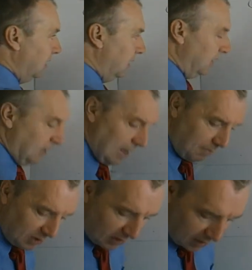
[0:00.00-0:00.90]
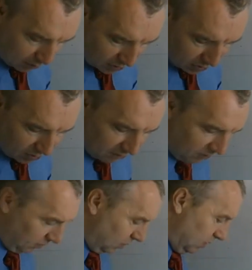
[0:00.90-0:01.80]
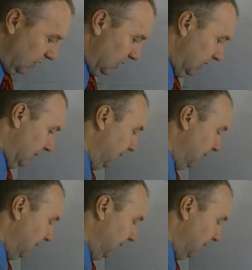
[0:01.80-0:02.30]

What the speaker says: an example that I would use of diffusion is